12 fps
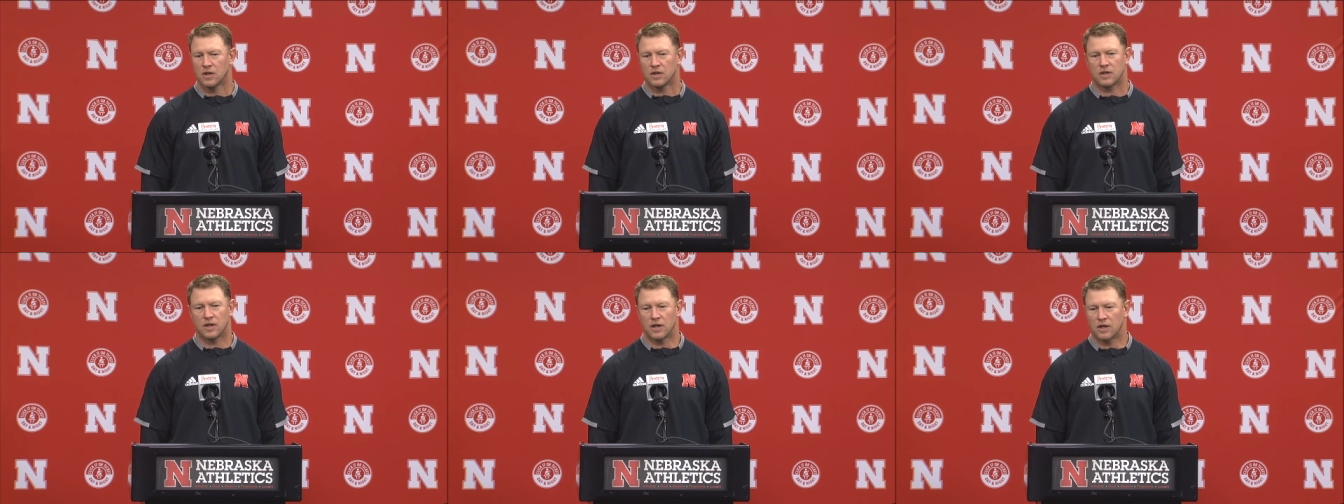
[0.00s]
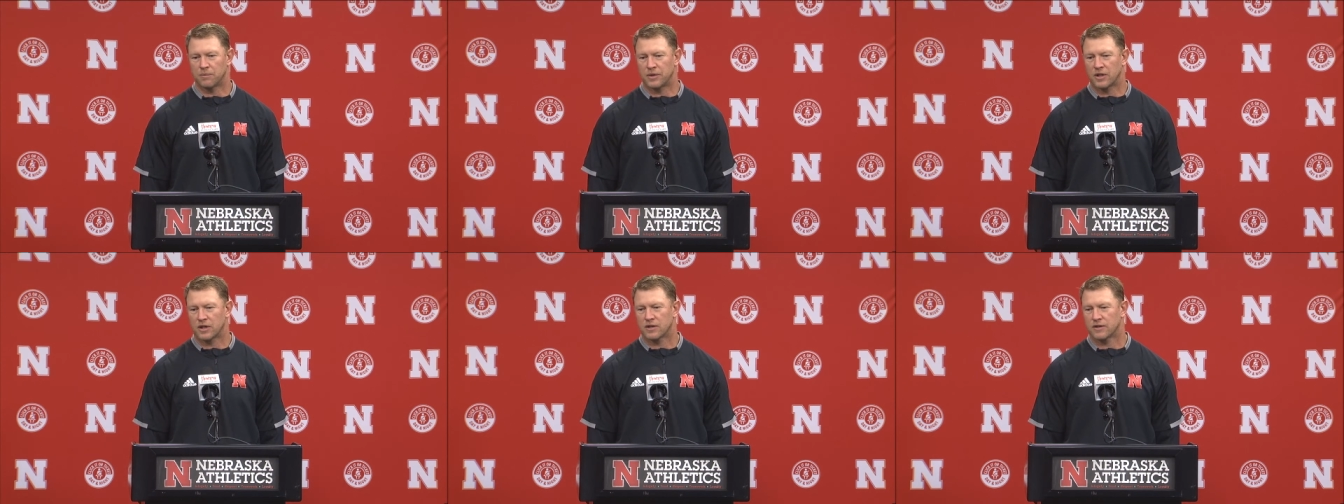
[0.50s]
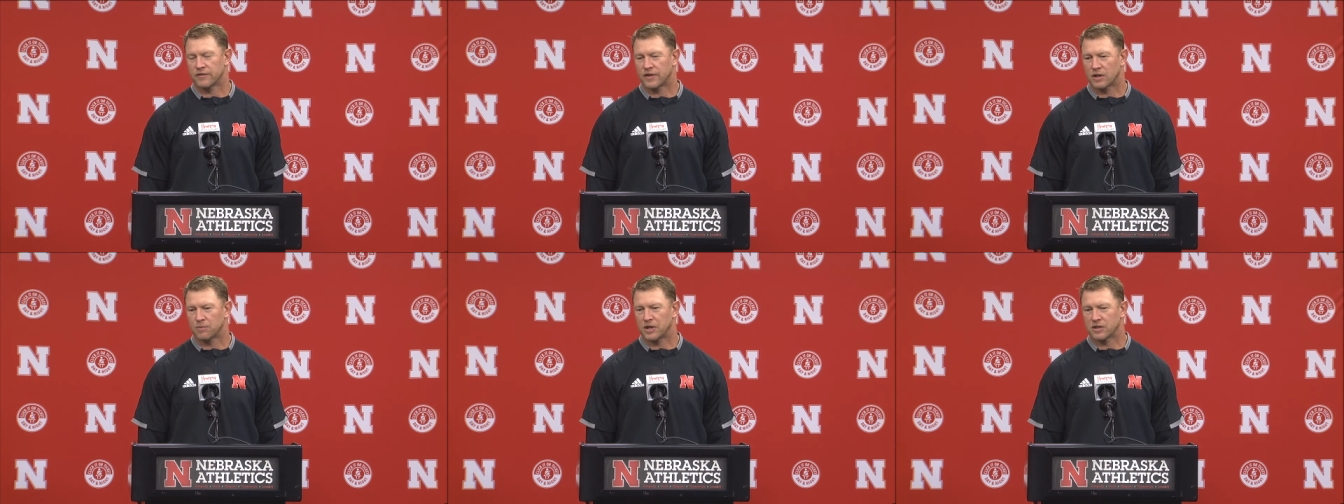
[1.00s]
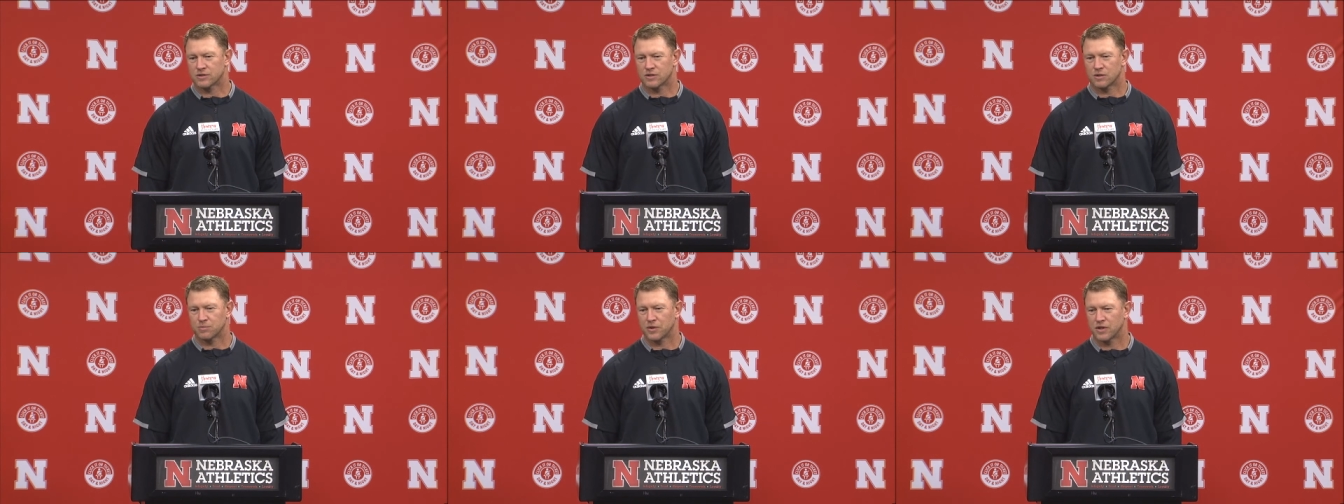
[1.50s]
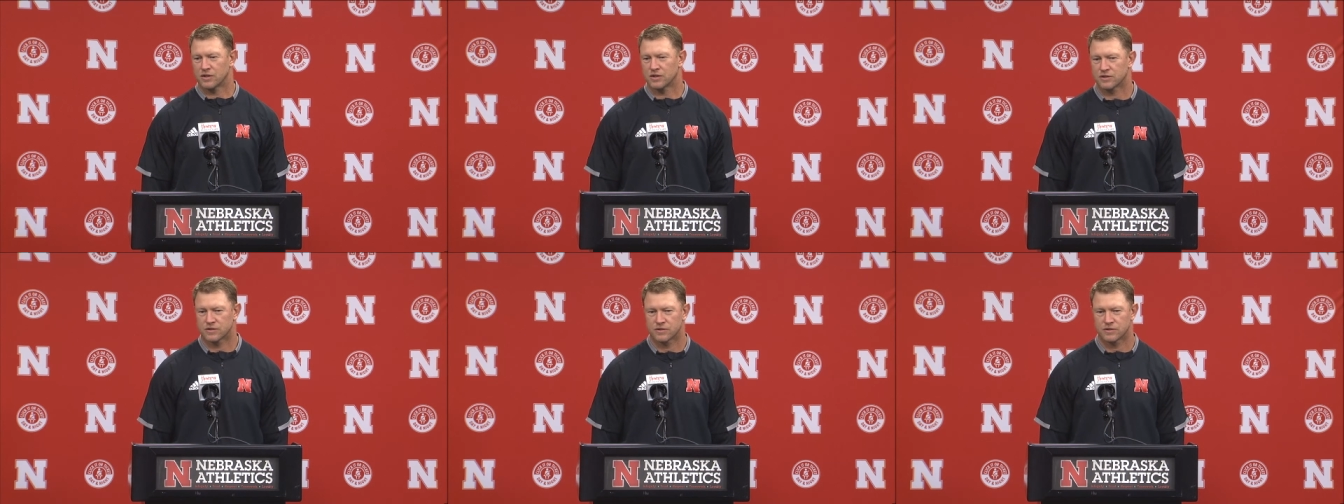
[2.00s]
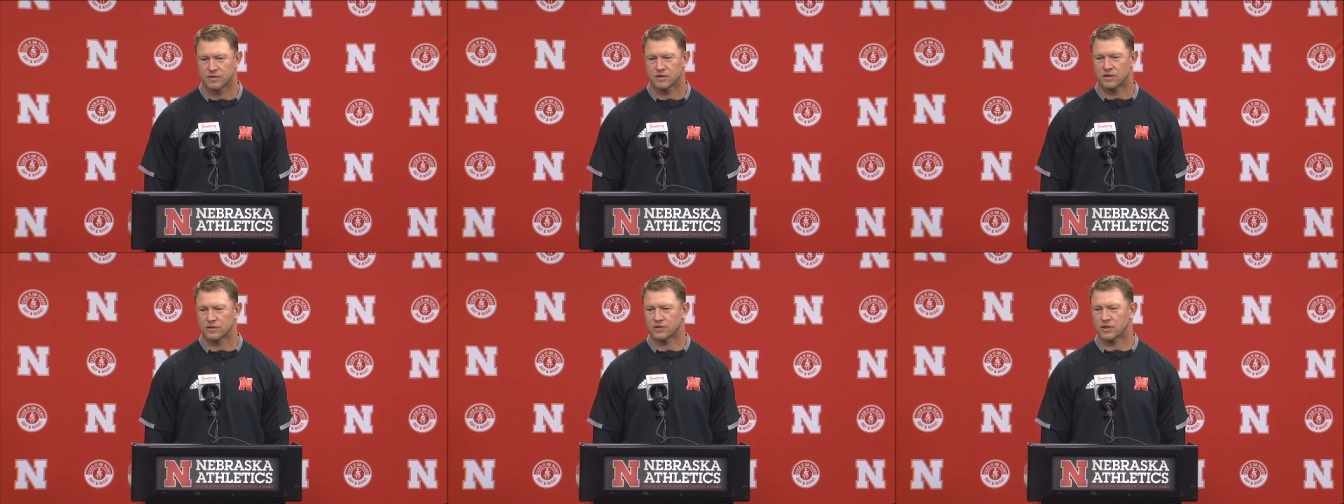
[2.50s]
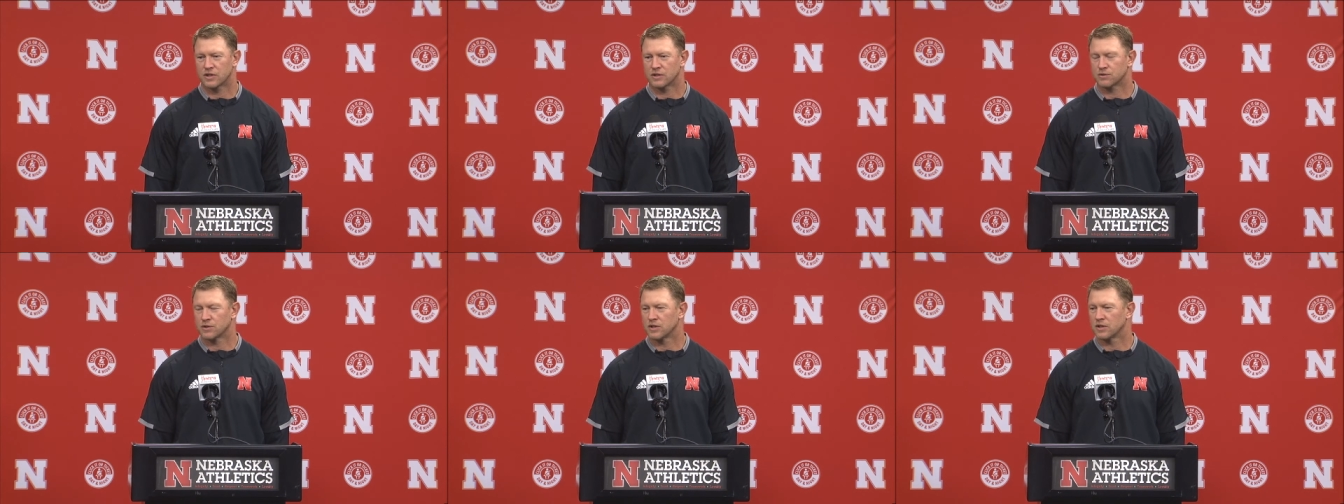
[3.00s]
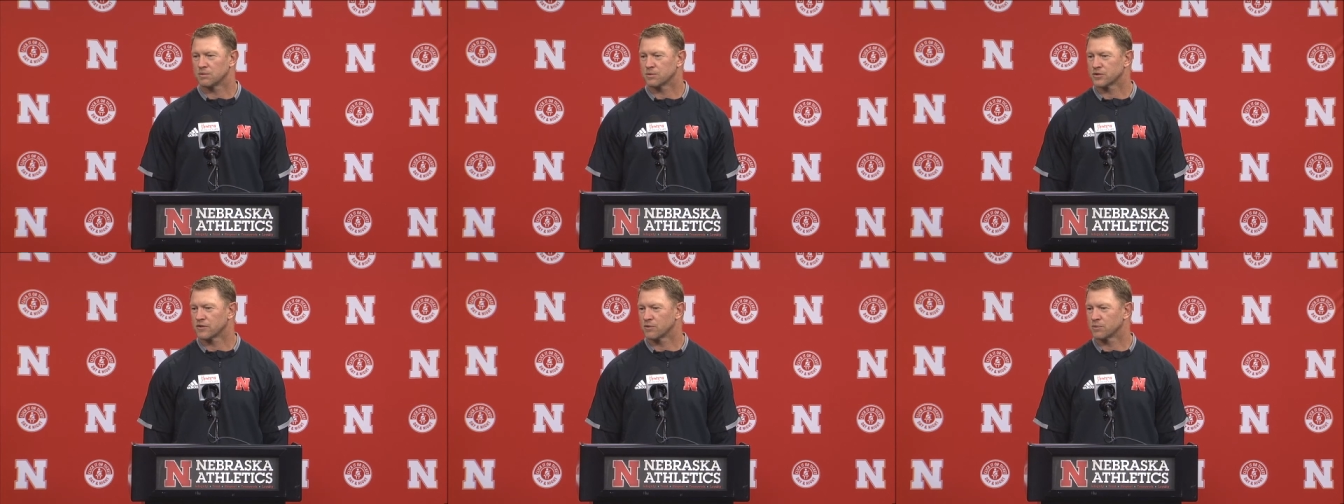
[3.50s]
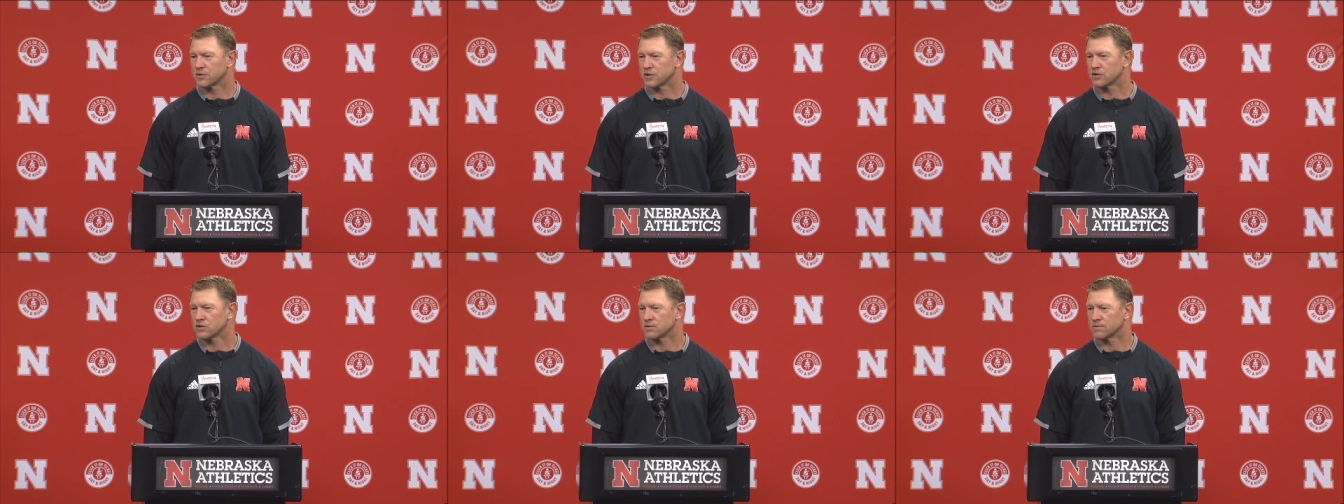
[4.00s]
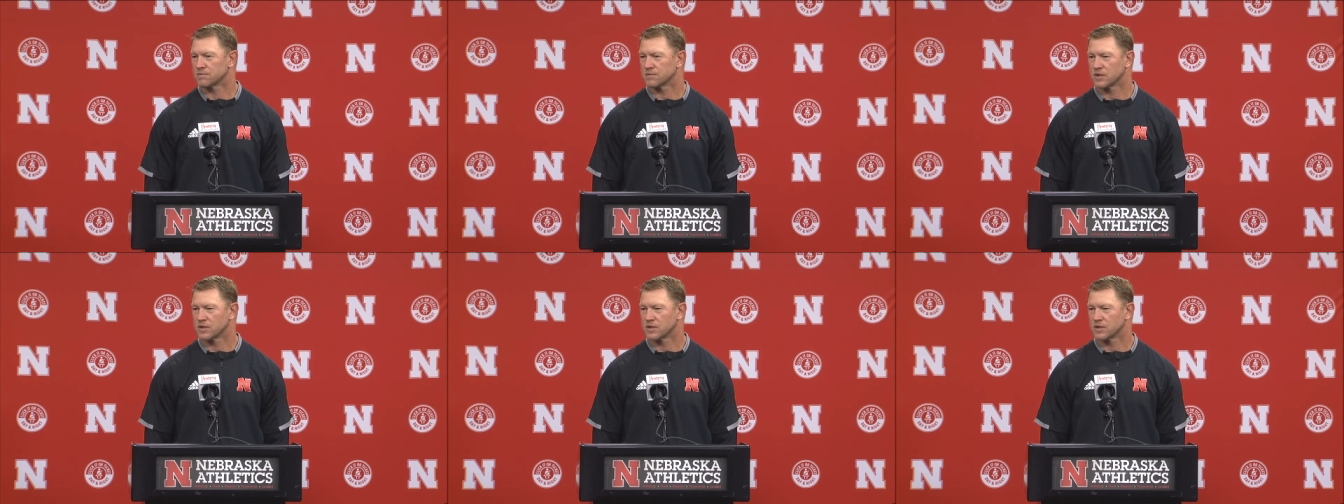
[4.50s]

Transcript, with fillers: Yeah, I mean, they, they've got about as good a player as there is in the country at almost every position.